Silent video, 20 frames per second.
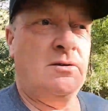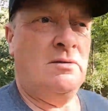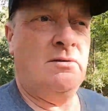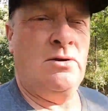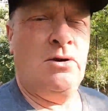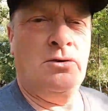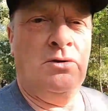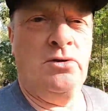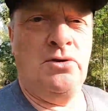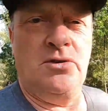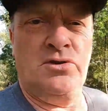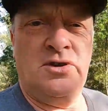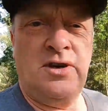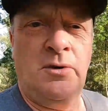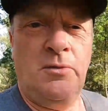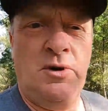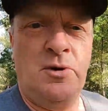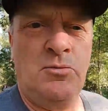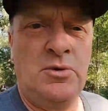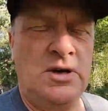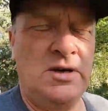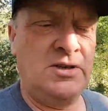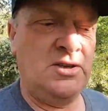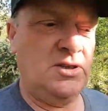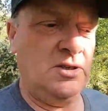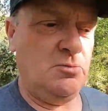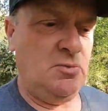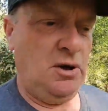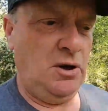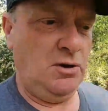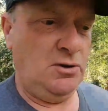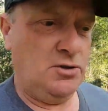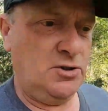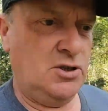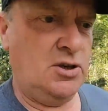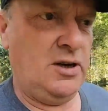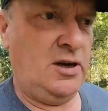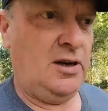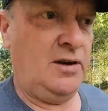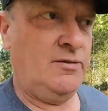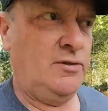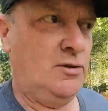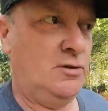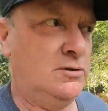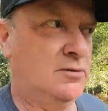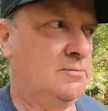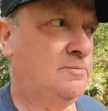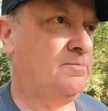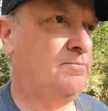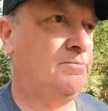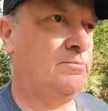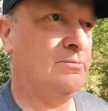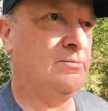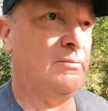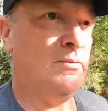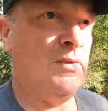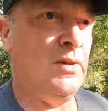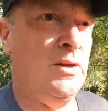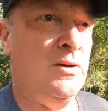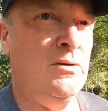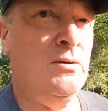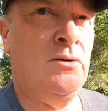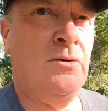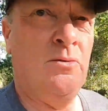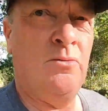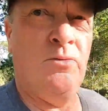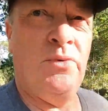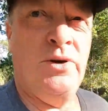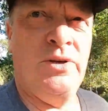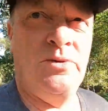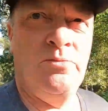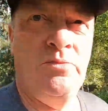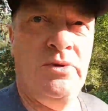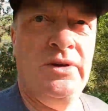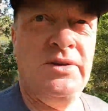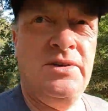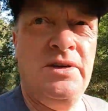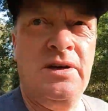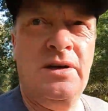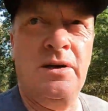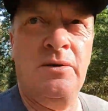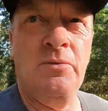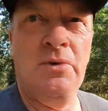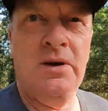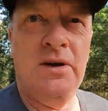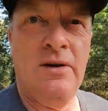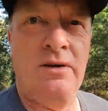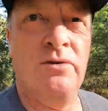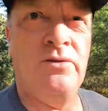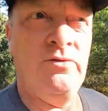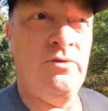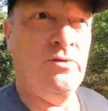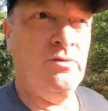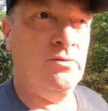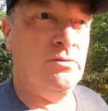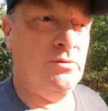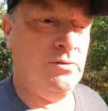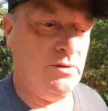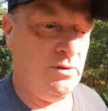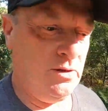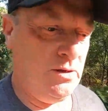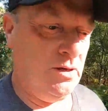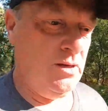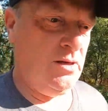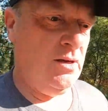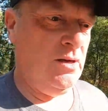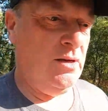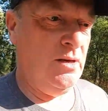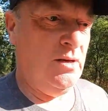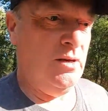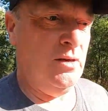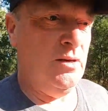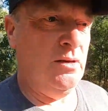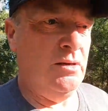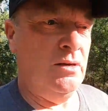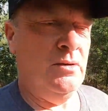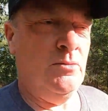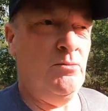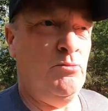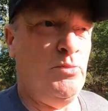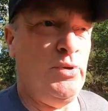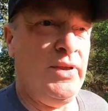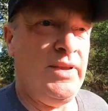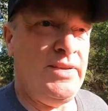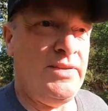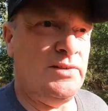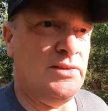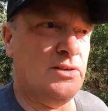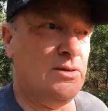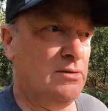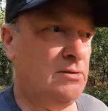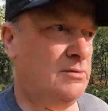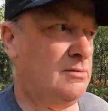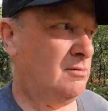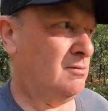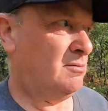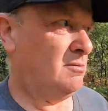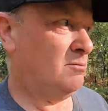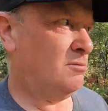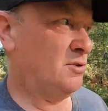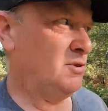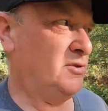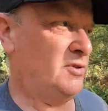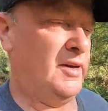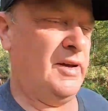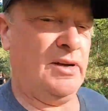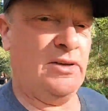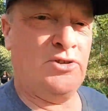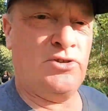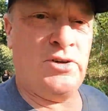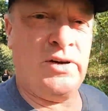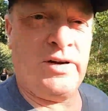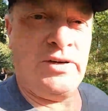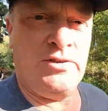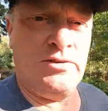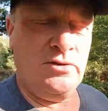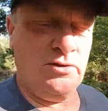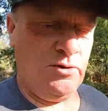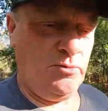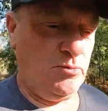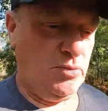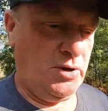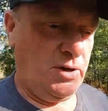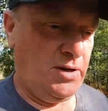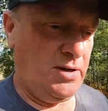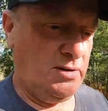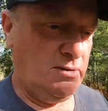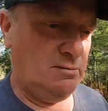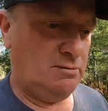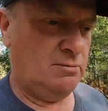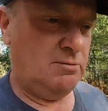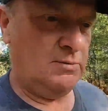God knows how many metres below sea level. But it's basically made of peat. But the extraction of the peat,